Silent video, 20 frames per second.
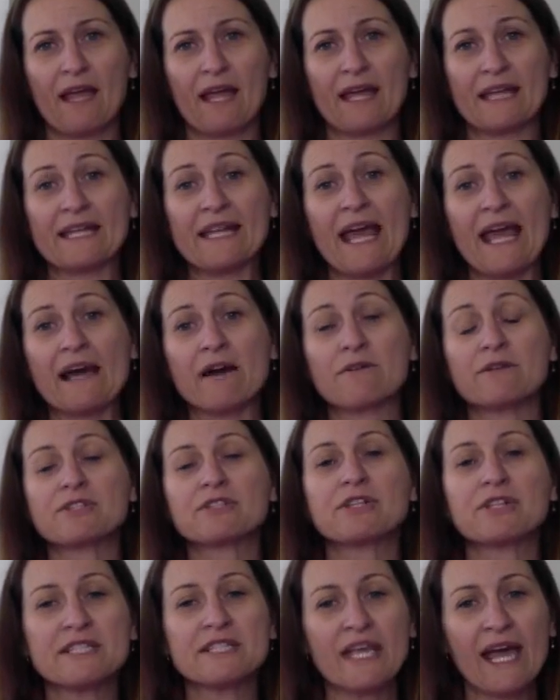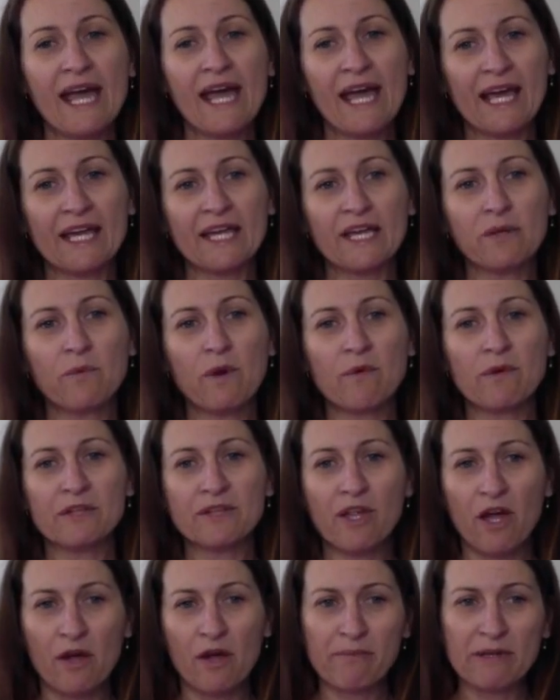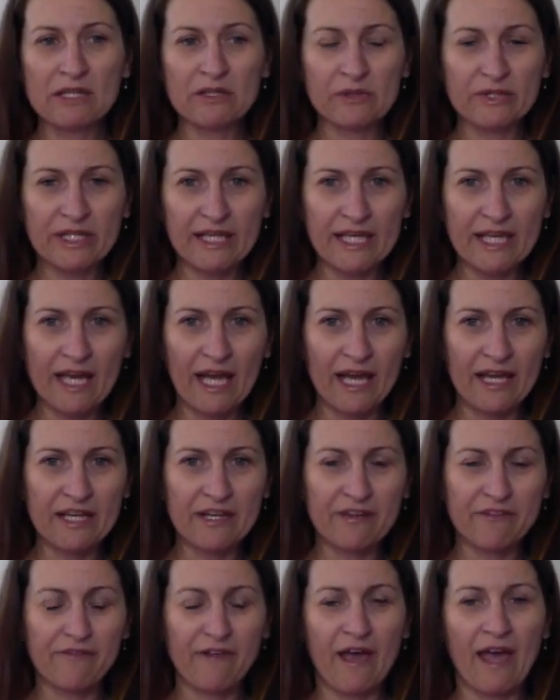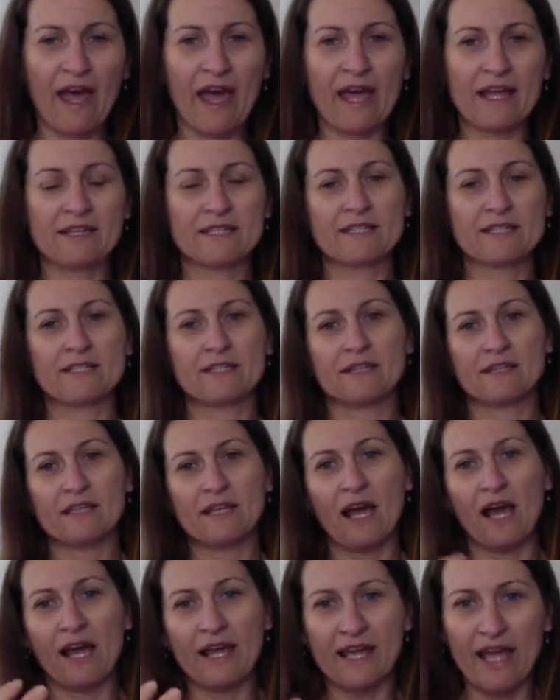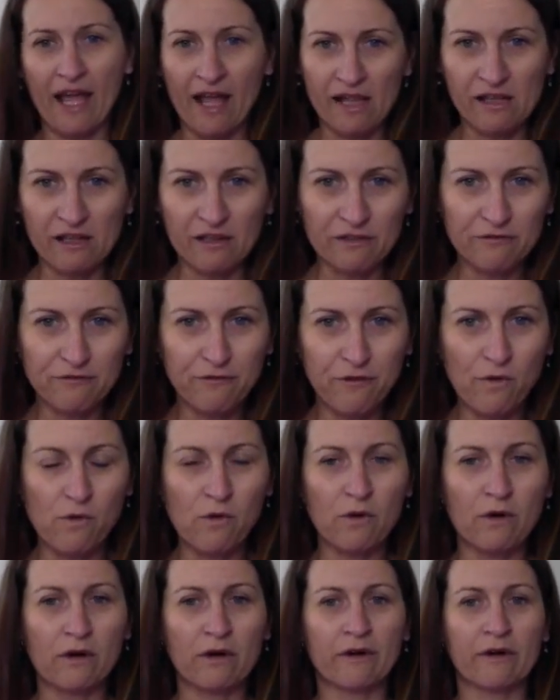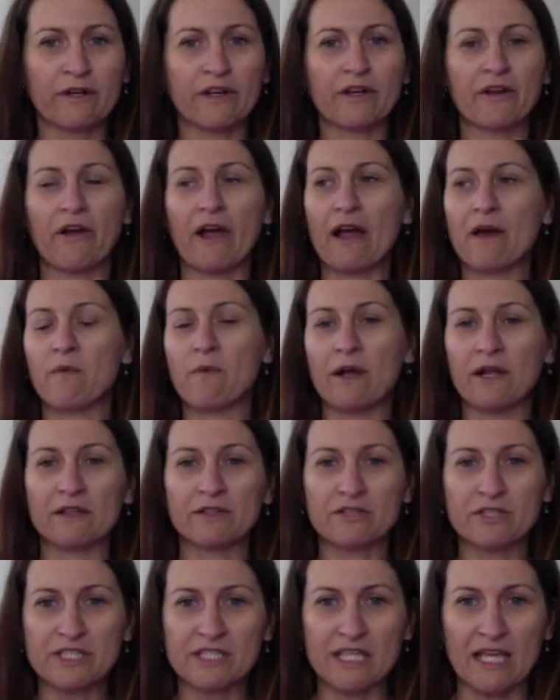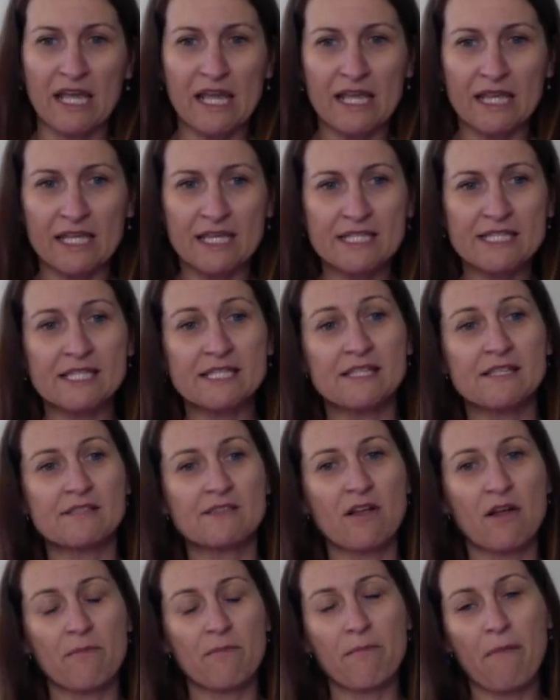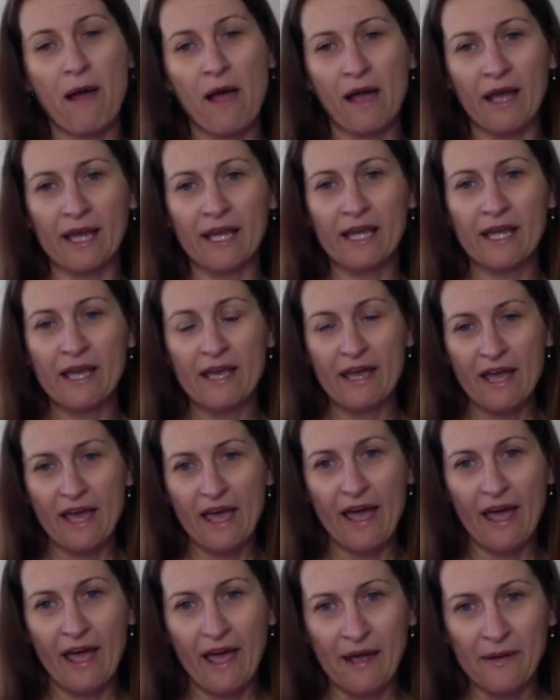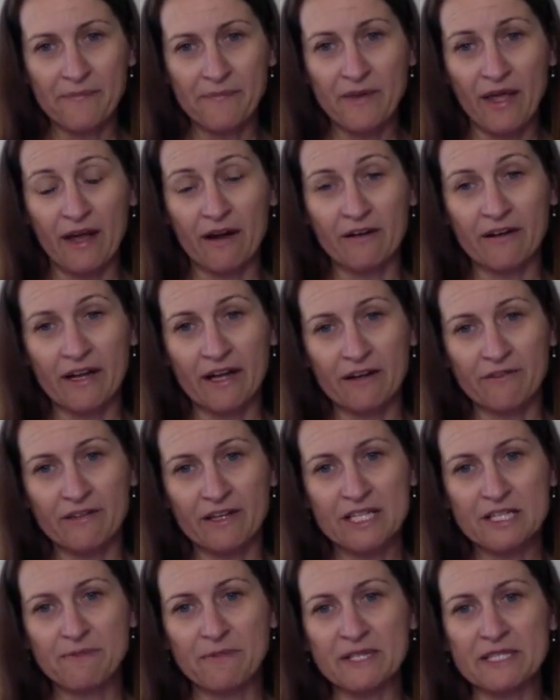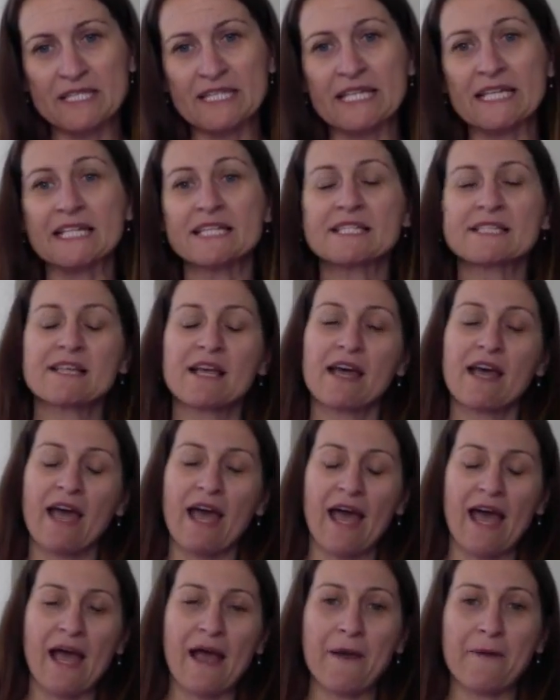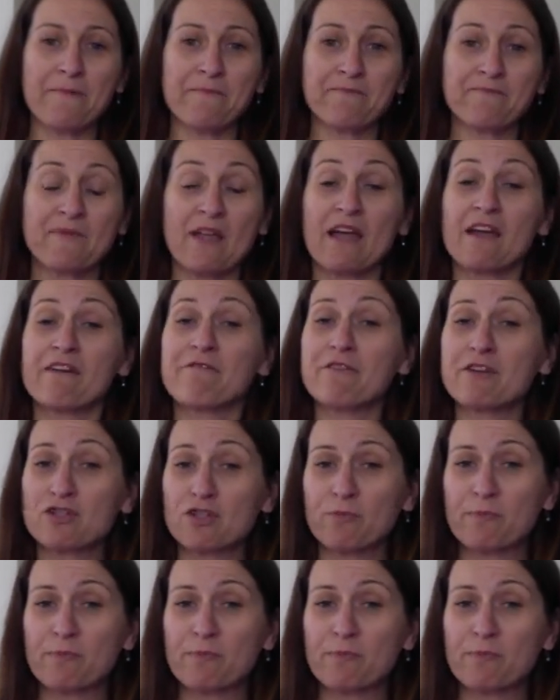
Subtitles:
Now, today we will not be looking kind of at the eye health or how well you're seeing this. This is not my area of expertise. Visual